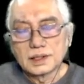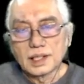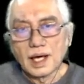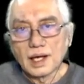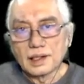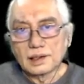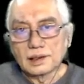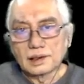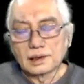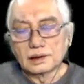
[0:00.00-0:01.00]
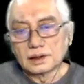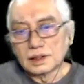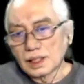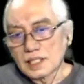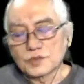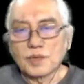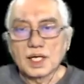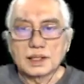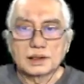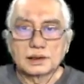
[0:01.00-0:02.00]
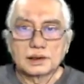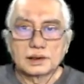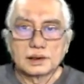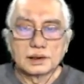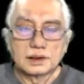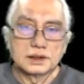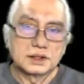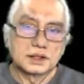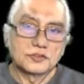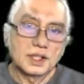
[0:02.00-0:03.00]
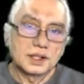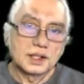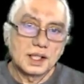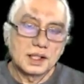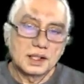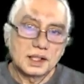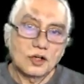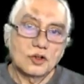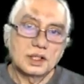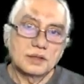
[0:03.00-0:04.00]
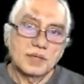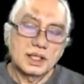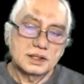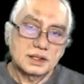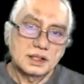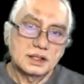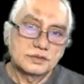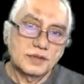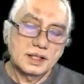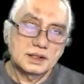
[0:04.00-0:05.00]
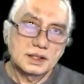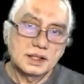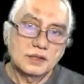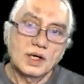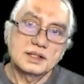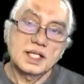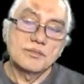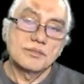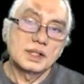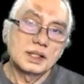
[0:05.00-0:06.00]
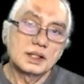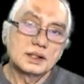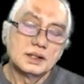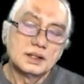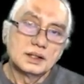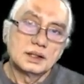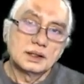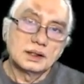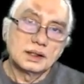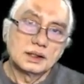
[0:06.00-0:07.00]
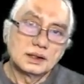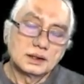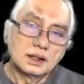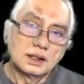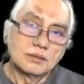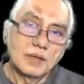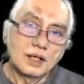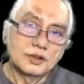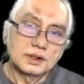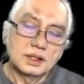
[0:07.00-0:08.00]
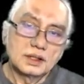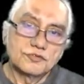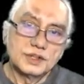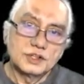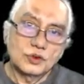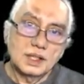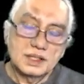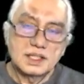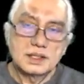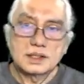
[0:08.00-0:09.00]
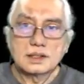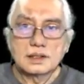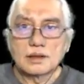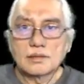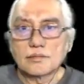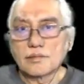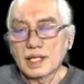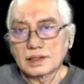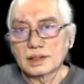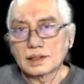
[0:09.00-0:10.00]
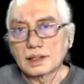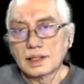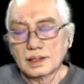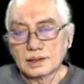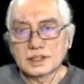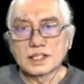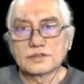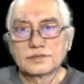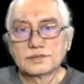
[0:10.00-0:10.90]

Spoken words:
and the last part, the third one, I recorded myself as one sample about the visualization method itself.